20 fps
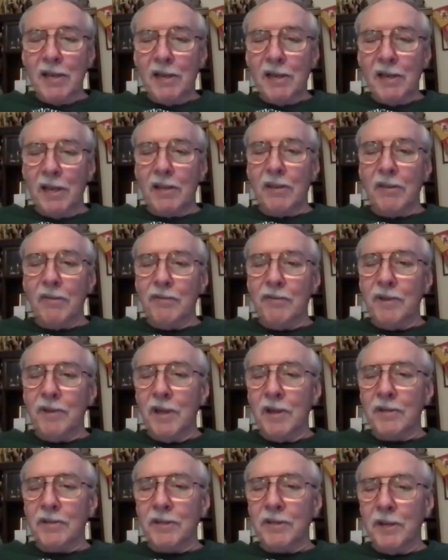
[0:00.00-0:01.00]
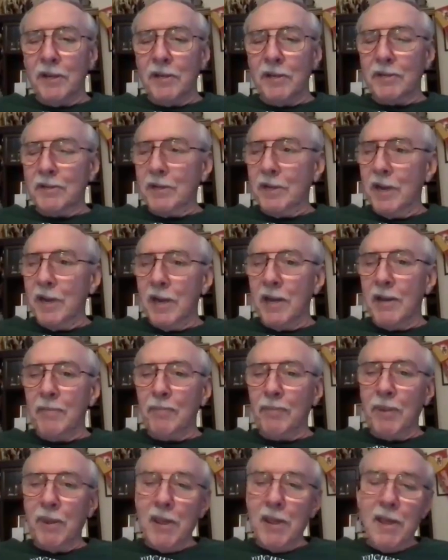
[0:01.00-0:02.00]
like you've done tonight.
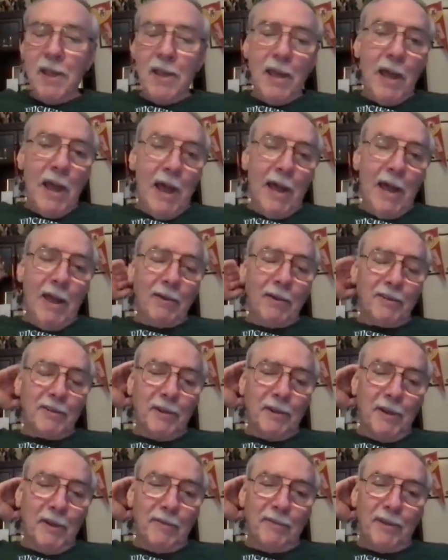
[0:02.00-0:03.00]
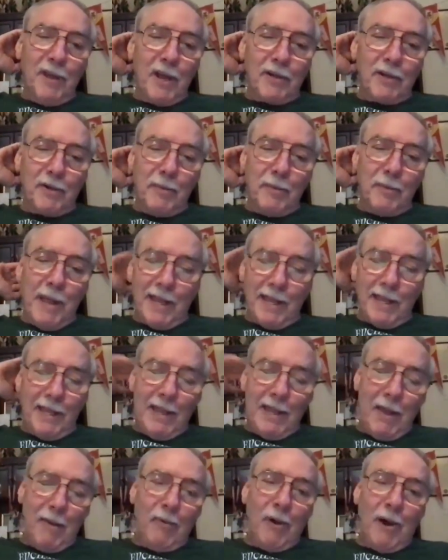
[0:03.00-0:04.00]
I also love Dr.
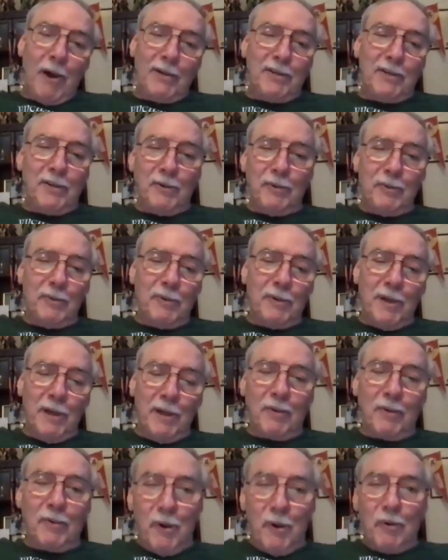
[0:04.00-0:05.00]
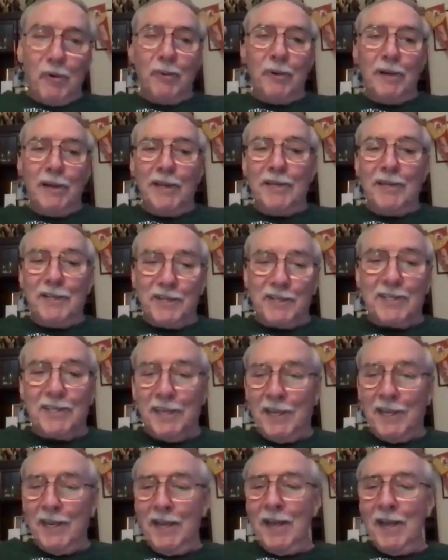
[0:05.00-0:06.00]
Becky. I watch her quote
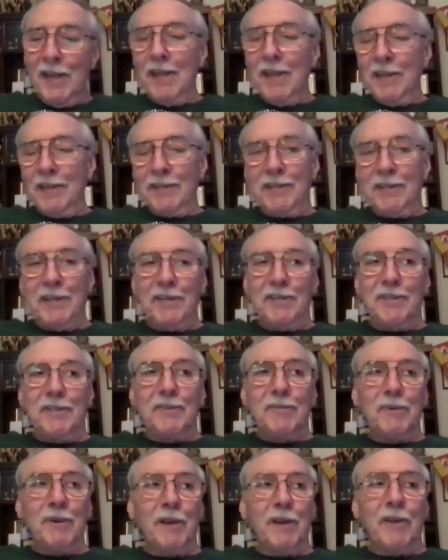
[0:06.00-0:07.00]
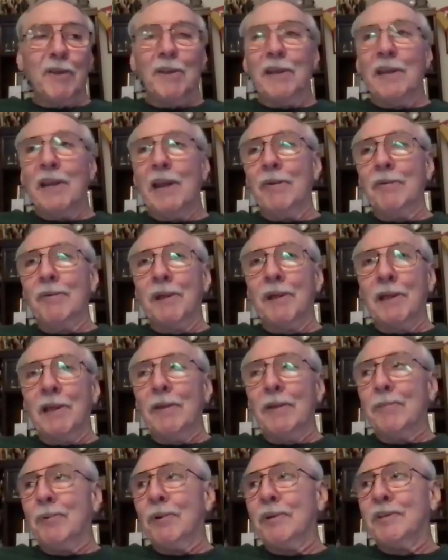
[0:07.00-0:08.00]
religiously. She's really good. And I
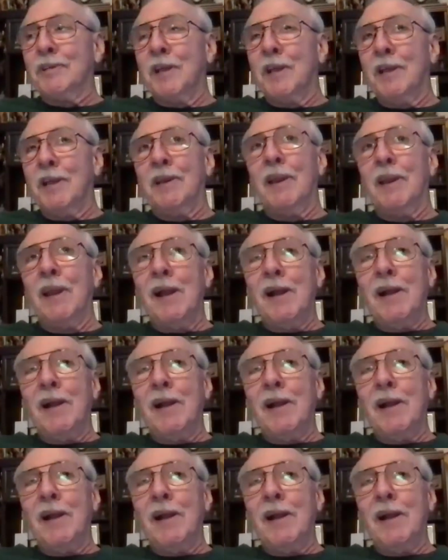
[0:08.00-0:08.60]
really appreciate